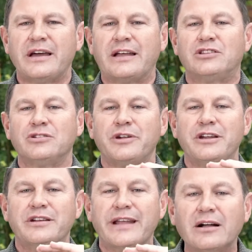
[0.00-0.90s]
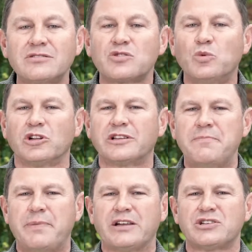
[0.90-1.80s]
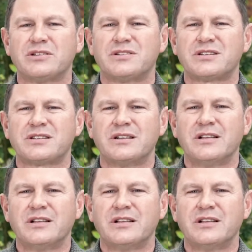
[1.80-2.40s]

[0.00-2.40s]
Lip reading: and to renounce worldly passions.